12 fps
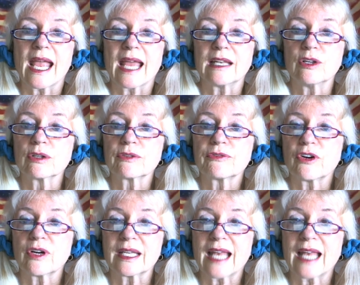and looked
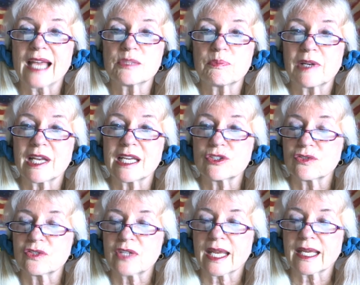for a nice place
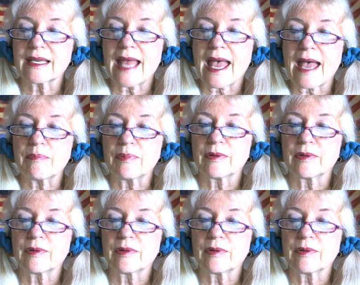to take a nap.